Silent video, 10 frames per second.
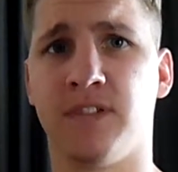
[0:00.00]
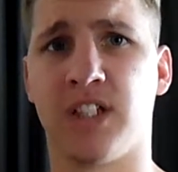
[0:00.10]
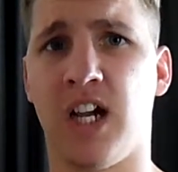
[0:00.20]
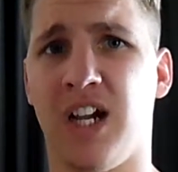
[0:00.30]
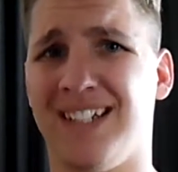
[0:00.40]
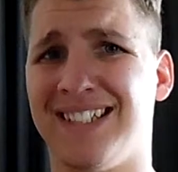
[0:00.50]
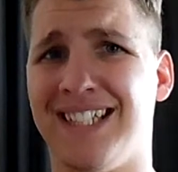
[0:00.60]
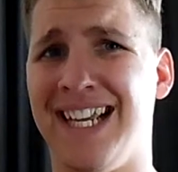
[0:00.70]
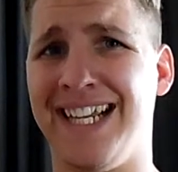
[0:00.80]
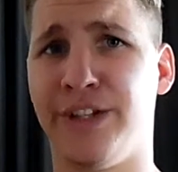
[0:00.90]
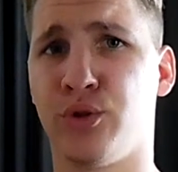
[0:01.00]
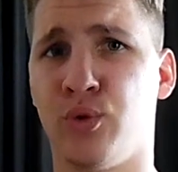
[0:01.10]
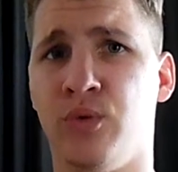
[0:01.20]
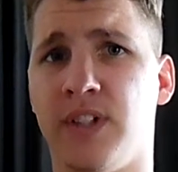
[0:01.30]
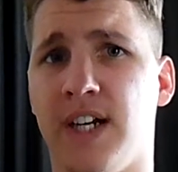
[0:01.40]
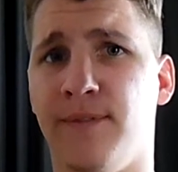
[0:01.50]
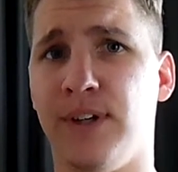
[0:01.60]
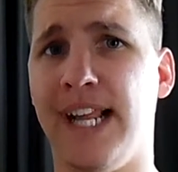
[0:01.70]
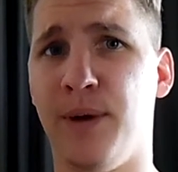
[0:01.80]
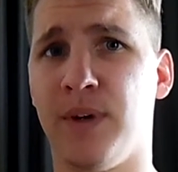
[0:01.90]
So stay tuned
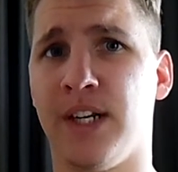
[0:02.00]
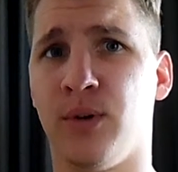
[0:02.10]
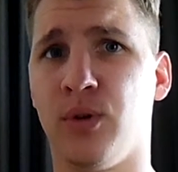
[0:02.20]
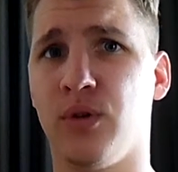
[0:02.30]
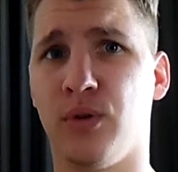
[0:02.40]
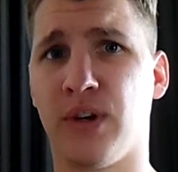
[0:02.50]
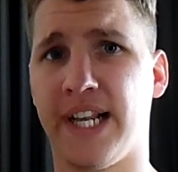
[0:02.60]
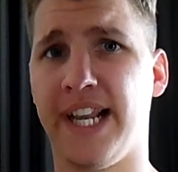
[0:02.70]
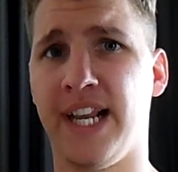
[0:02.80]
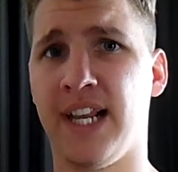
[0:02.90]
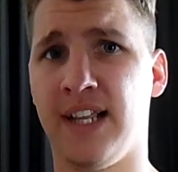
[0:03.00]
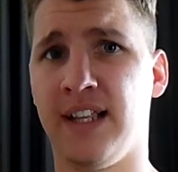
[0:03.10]
for that one, okay?